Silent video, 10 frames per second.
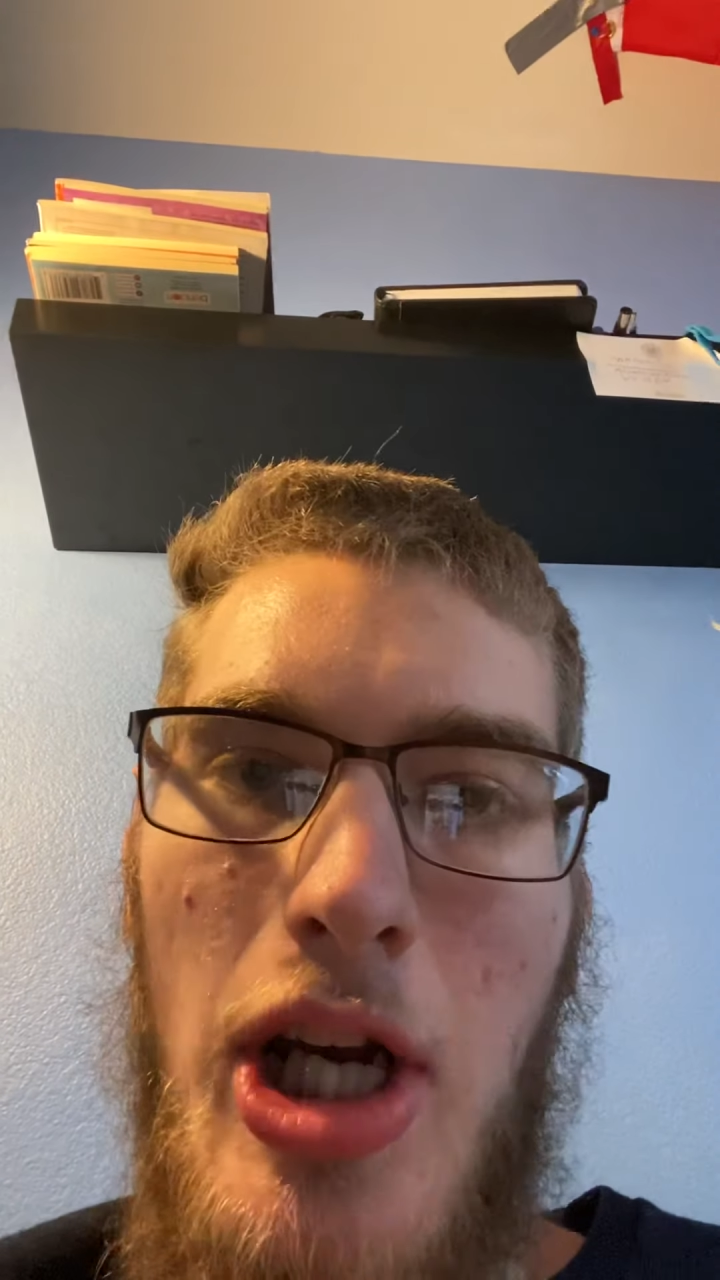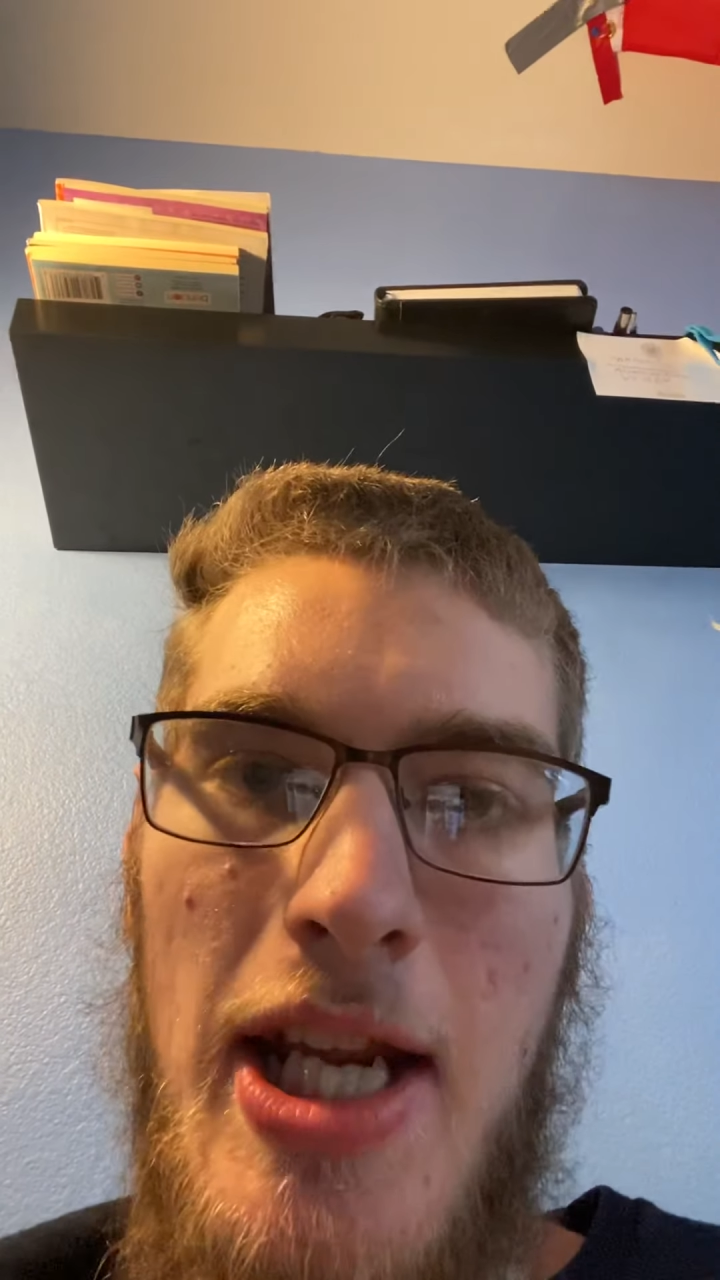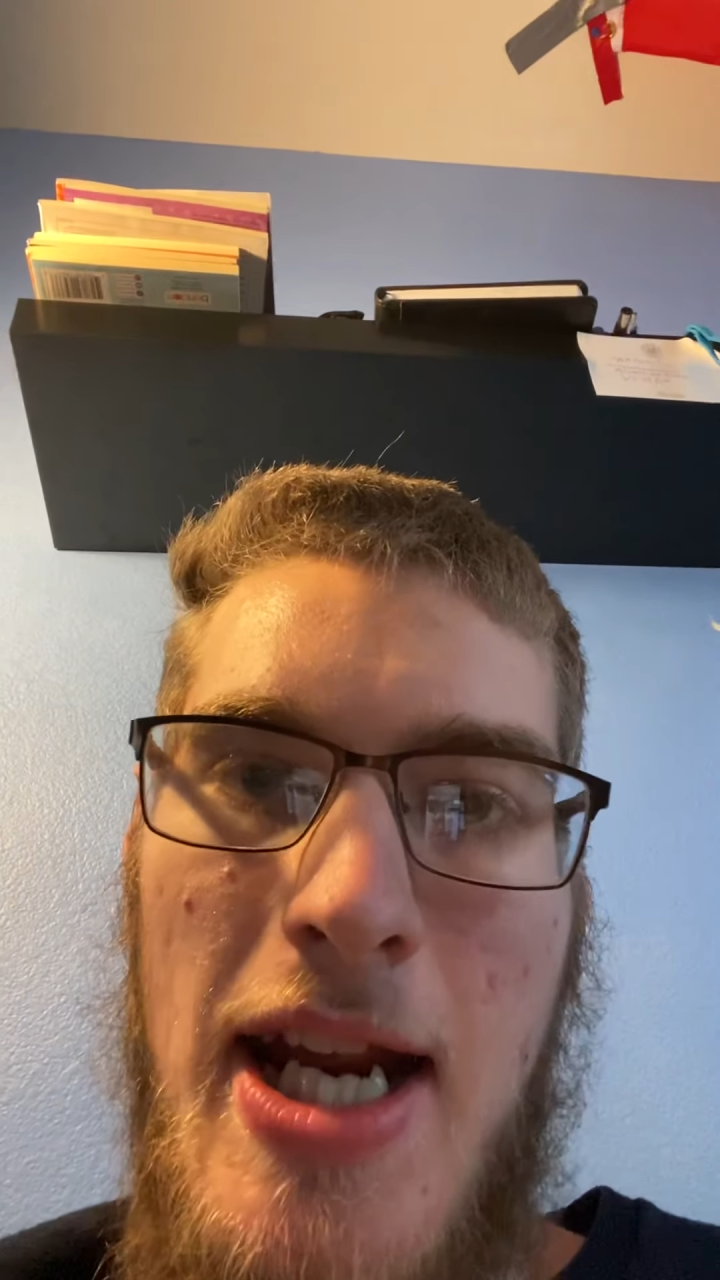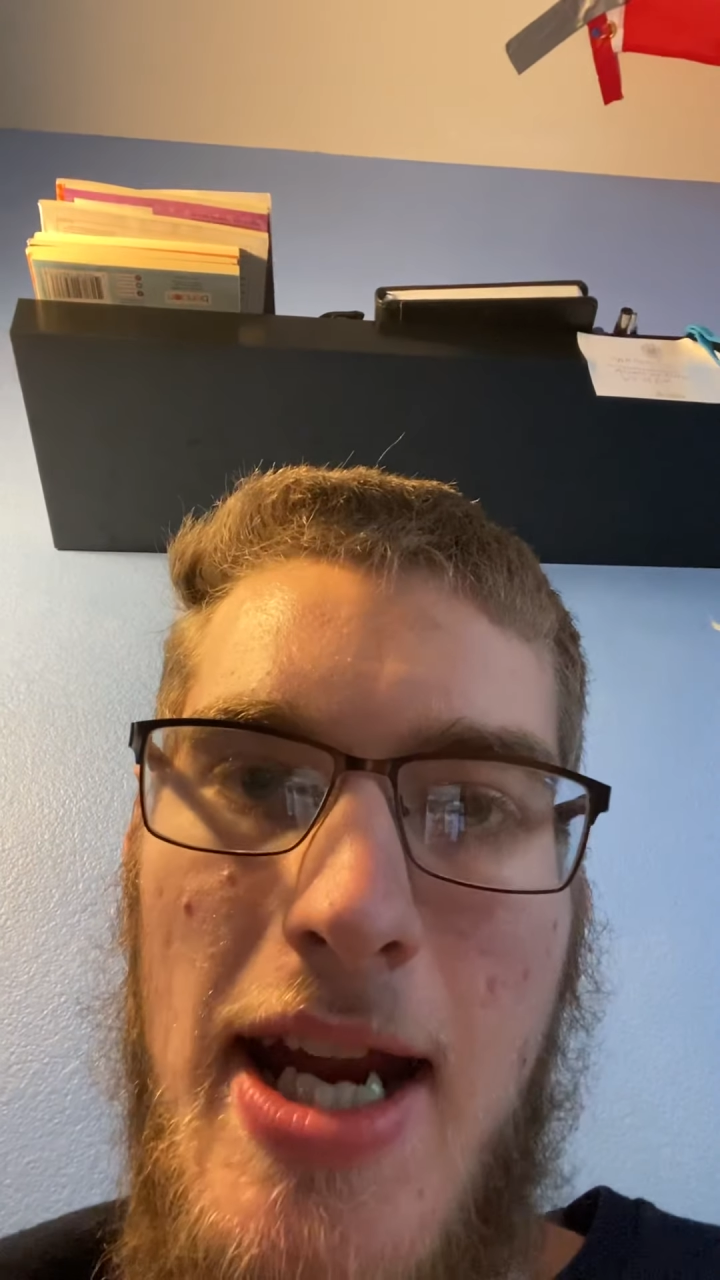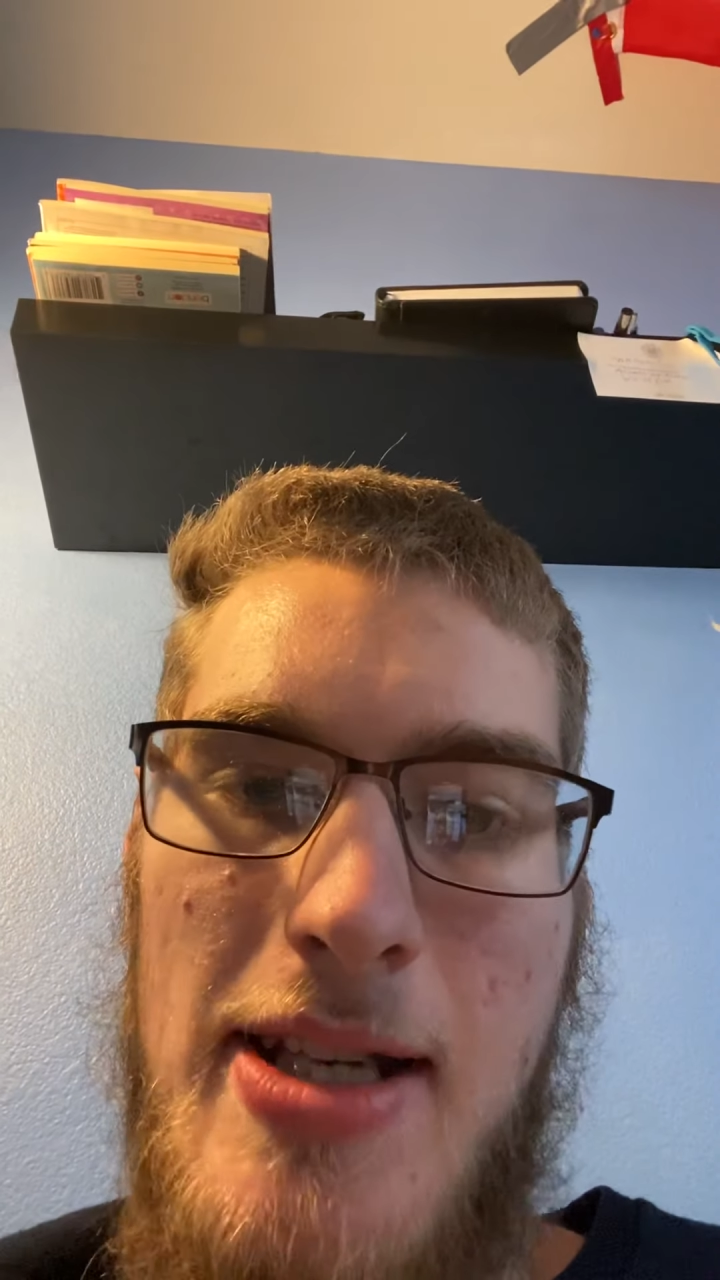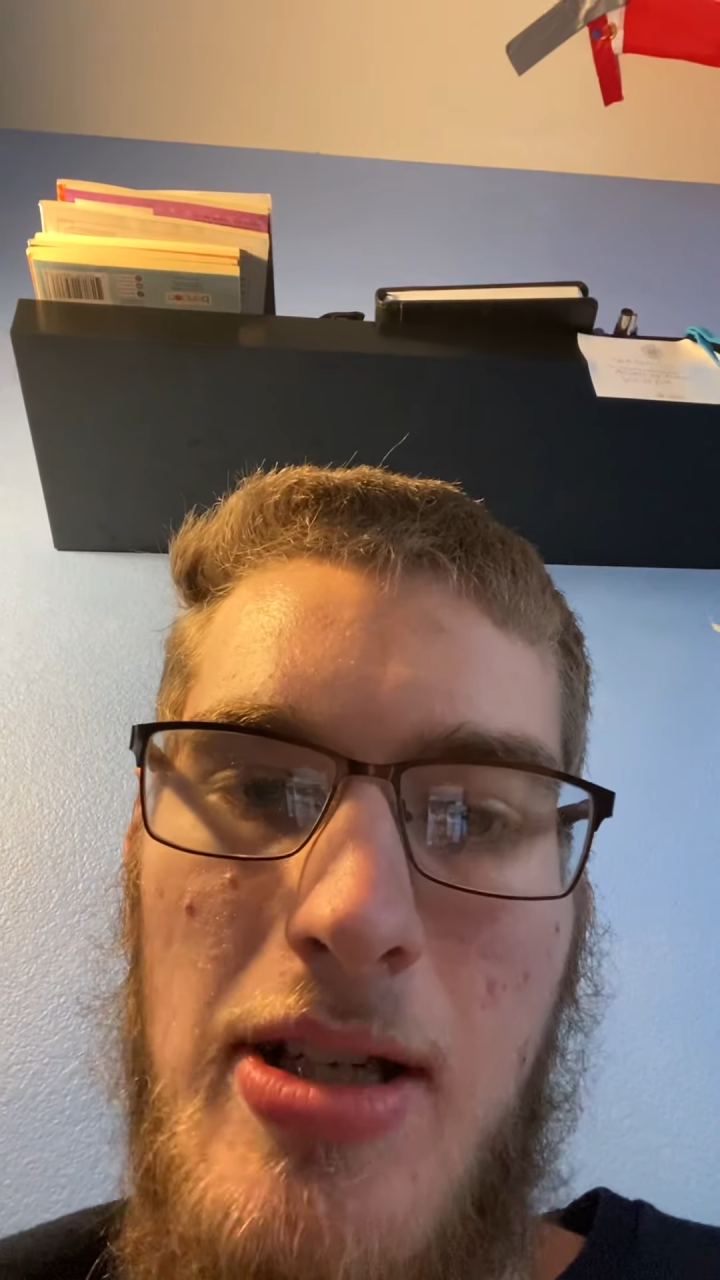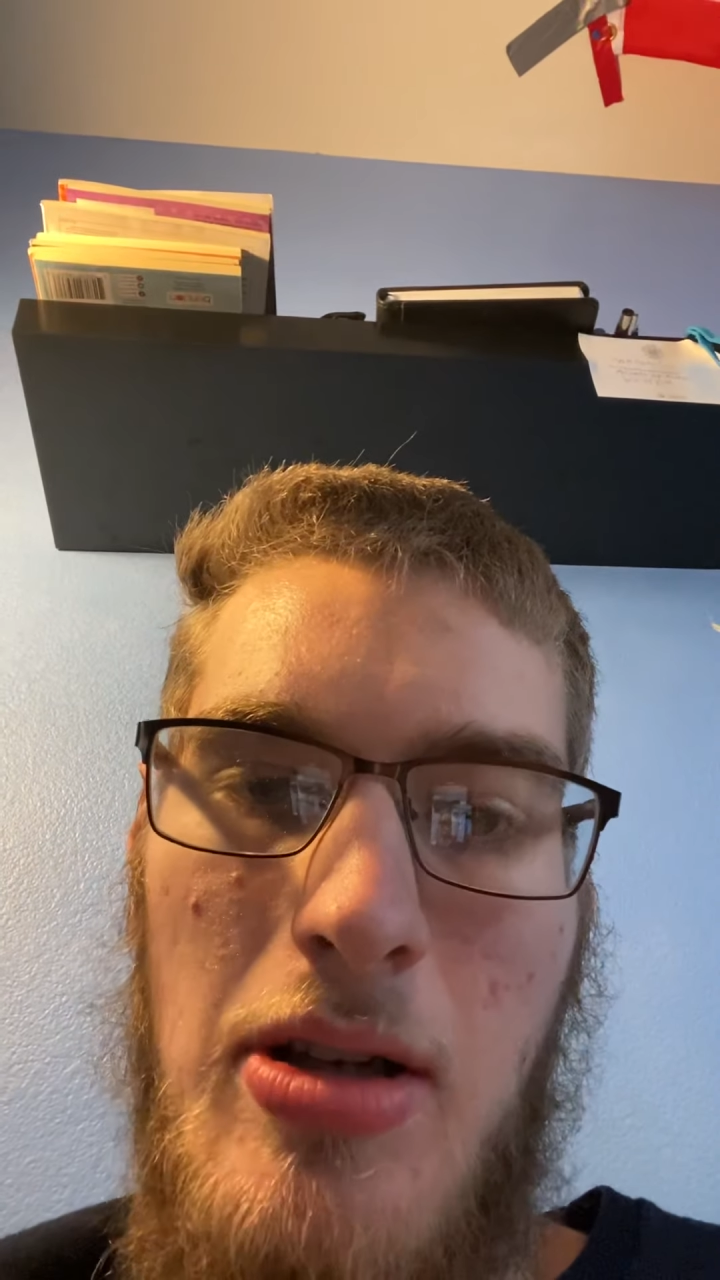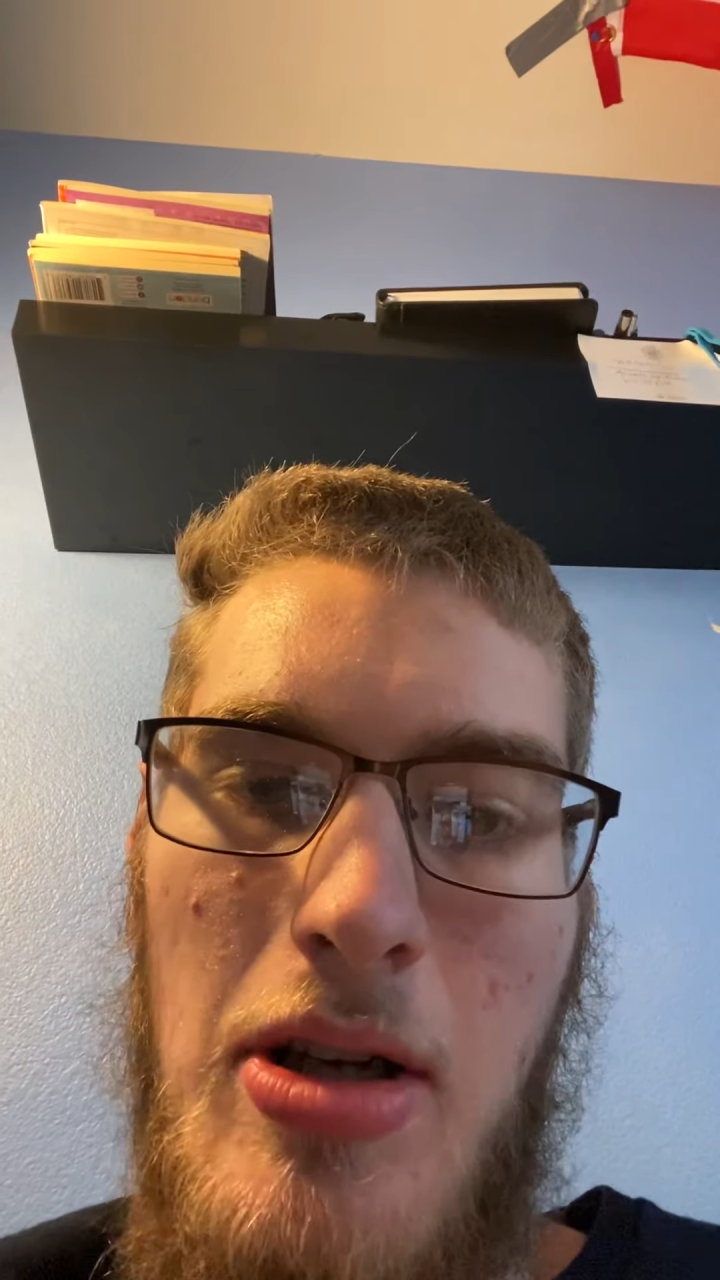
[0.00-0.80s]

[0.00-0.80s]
hit